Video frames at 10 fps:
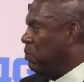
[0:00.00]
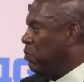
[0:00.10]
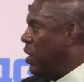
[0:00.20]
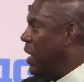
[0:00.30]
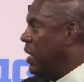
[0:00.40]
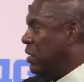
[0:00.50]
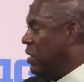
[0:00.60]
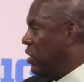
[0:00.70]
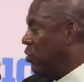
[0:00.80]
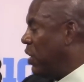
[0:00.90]
Brian
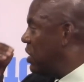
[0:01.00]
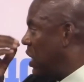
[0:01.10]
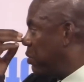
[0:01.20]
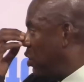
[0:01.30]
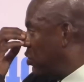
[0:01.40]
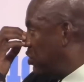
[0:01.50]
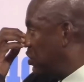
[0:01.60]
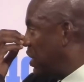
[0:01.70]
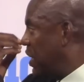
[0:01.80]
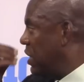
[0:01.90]
does a great job coaching
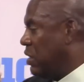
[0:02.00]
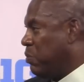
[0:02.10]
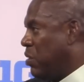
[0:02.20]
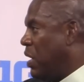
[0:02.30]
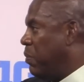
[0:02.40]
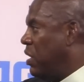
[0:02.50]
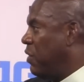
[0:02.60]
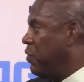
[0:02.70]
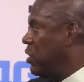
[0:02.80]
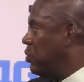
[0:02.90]
those guys. Like Brian
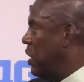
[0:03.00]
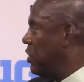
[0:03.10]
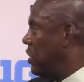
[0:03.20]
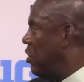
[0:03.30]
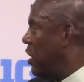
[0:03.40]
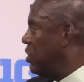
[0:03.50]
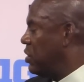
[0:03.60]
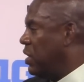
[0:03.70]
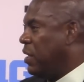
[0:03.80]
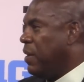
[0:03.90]
played for us when I was at Ohio
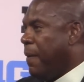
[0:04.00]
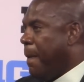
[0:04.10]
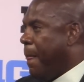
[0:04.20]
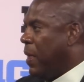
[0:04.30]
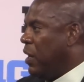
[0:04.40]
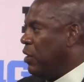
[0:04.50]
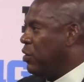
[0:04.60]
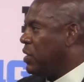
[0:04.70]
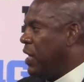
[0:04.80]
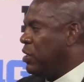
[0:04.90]
State, and
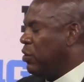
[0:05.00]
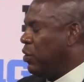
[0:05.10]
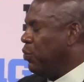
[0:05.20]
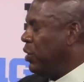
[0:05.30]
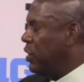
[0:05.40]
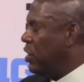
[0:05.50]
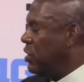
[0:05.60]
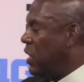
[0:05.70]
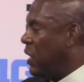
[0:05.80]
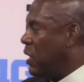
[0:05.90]
those guys do a really good
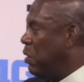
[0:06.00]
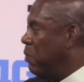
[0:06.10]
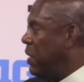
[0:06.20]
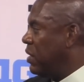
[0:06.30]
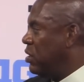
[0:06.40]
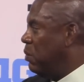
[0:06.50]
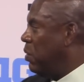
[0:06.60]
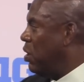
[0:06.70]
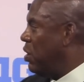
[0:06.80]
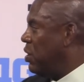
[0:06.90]
job coming back to the
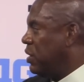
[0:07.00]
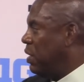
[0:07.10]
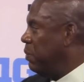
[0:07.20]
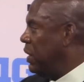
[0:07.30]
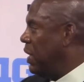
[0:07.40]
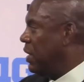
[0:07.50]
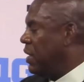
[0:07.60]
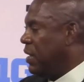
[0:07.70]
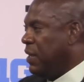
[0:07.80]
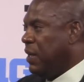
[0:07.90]
ball. I mean, they
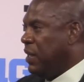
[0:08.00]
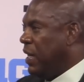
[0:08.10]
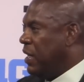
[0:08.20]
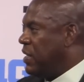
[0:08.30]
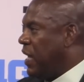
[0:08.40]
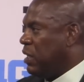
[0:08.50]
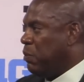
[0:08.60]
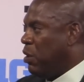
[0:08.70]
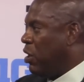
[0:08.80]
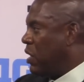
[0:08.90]
they attack the
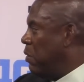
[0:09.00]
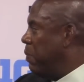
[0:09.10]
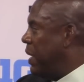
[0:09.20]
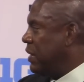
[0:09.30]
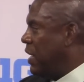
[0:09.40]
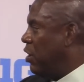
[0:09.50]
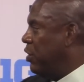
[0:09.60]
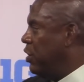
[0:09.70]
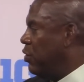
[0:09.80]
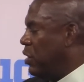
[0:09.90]
ball coming back
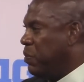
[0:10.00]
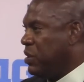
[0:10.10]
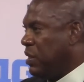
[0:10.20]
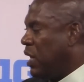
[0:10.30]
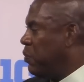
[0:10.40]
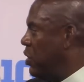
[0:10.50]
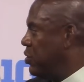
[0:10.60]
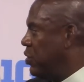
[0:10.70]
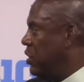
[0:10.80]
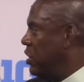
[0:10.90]
downhill, and it puts a lot of
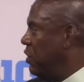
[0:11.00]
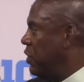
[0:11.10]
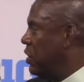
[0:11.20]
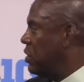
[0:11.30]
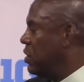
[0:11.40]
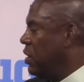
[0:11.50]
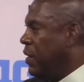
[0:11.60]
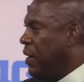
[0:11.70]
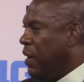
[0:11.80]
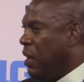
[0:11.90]
pressure on the defense,
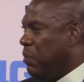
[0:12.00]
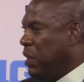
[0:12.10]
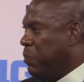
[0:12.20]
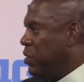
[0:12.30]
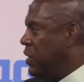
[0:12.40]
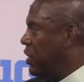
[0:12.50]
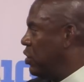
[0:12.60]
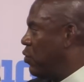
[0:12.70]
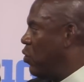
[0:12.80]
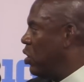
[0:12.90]
um, and it protects the
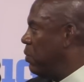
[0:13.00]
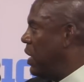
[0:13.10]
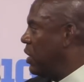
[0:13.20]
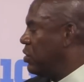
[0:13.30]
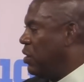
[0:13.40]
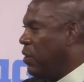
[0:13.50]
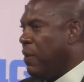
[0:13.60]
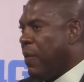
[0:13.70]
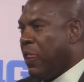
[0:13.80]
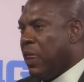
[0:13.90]
quarterback. So,
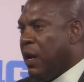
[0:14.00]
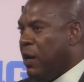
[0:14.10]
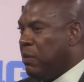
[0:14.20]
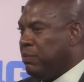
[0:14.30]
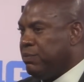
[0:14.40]
um,